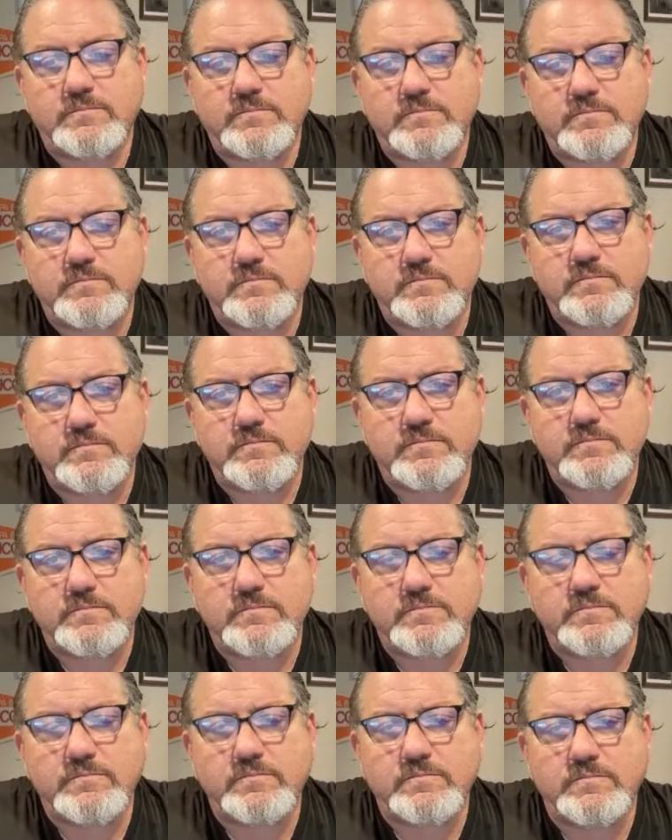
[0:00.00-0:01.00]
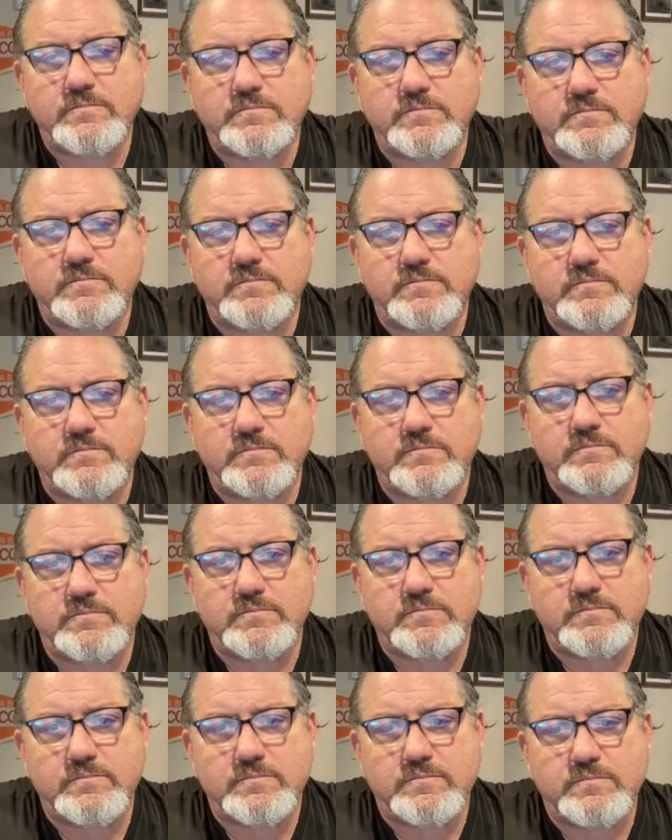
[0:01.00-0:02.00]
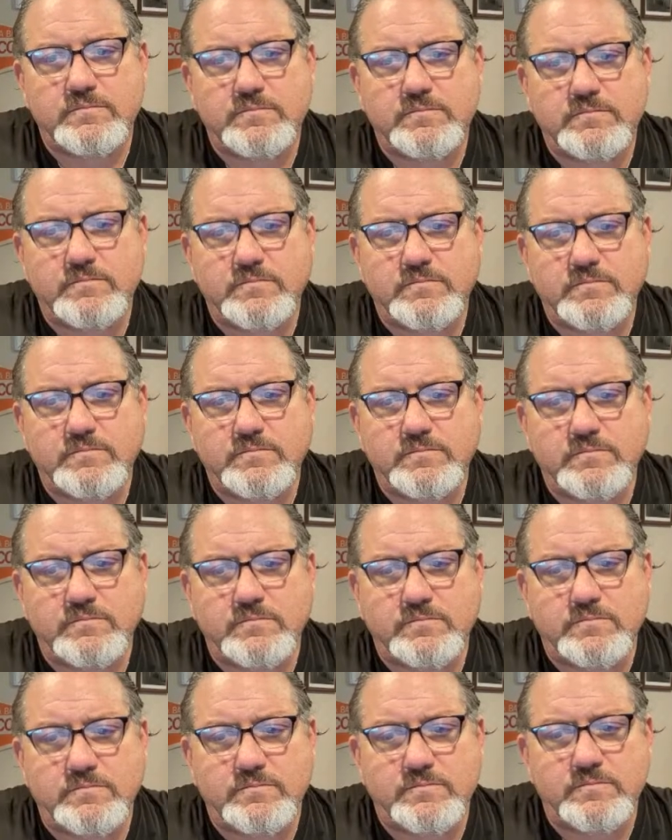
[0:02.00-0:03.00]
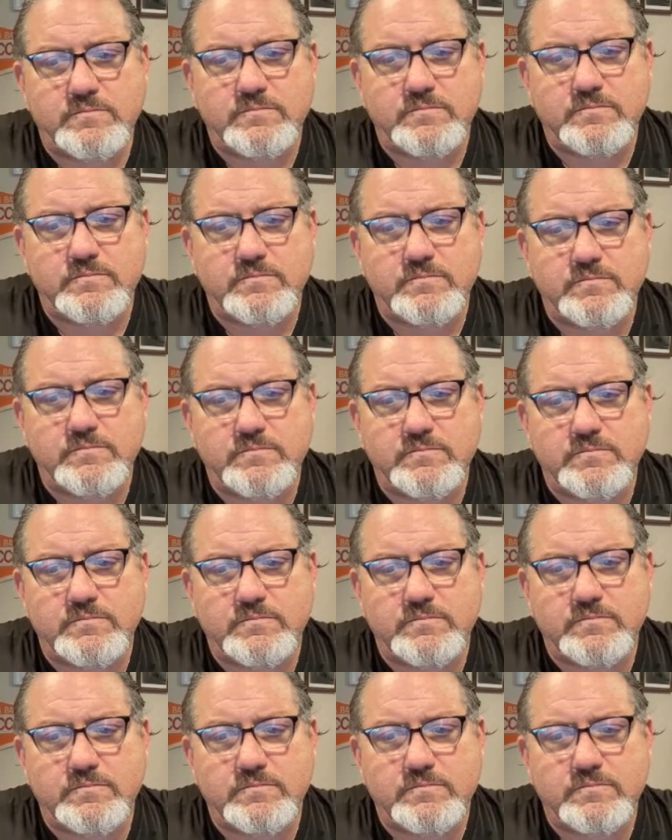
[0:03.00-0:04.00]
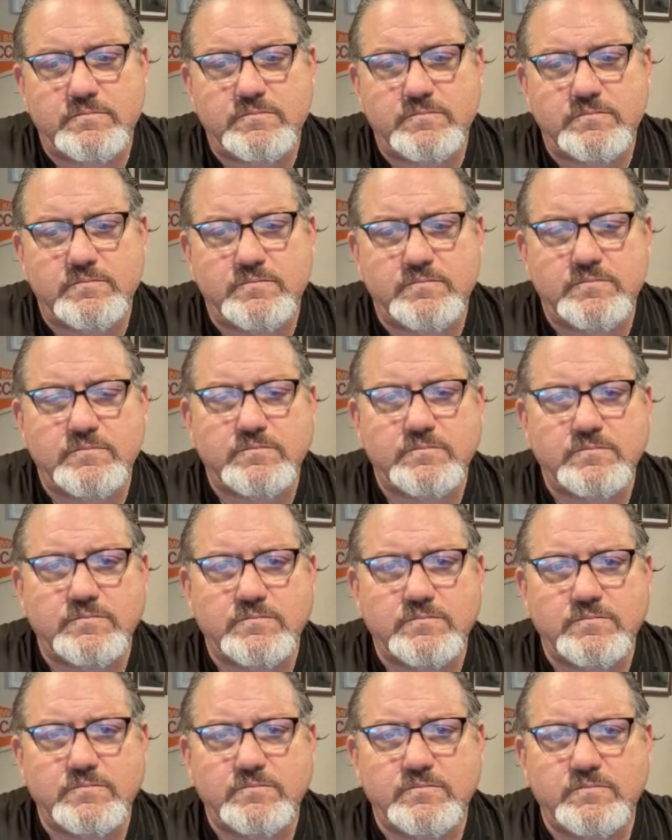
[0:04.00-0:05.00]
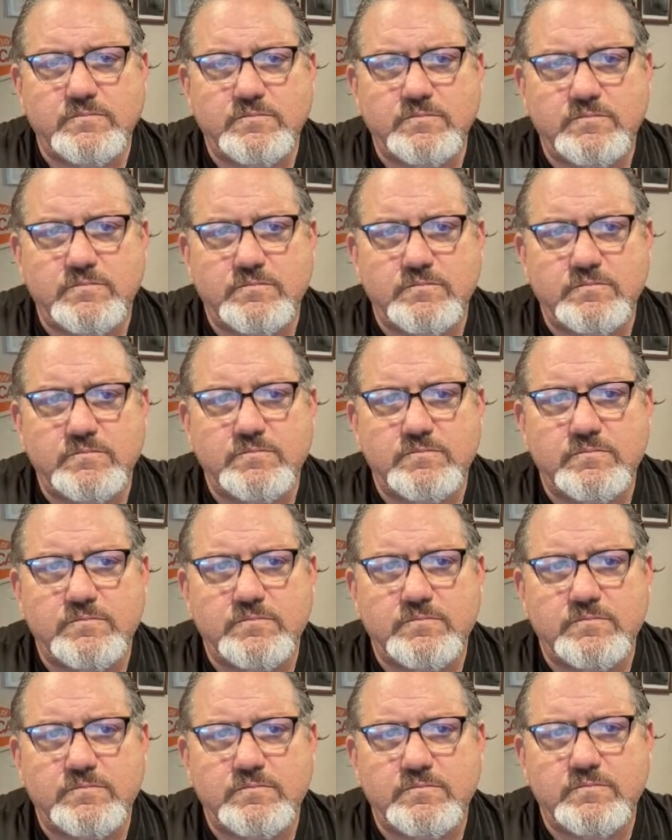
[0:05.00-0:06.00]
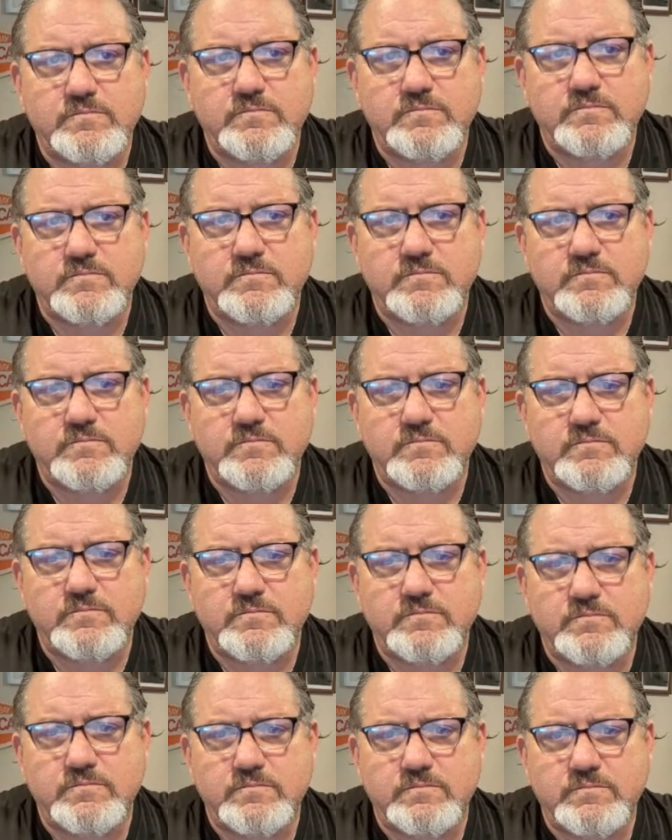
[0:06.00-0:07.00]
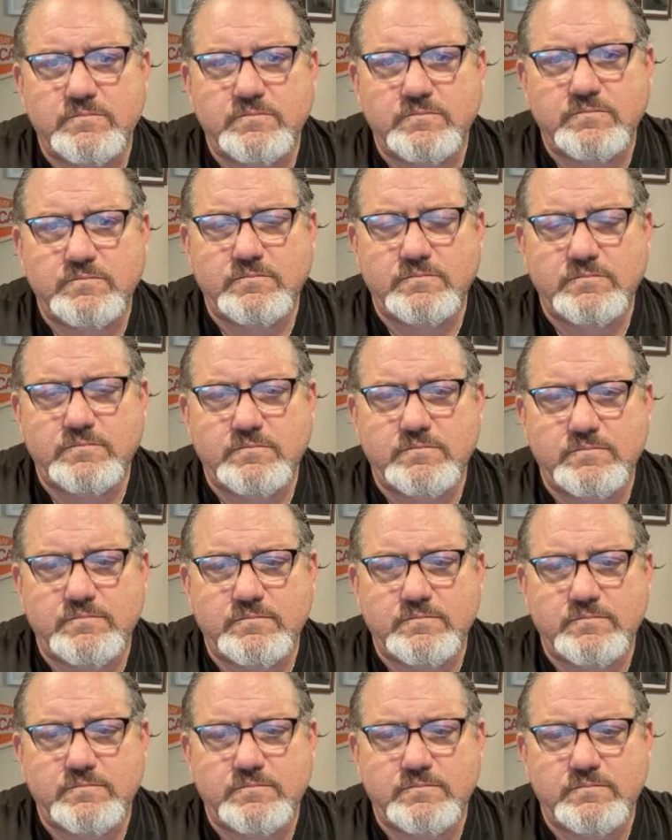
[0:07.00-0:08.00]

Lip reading: No words are spoken by the person on screen.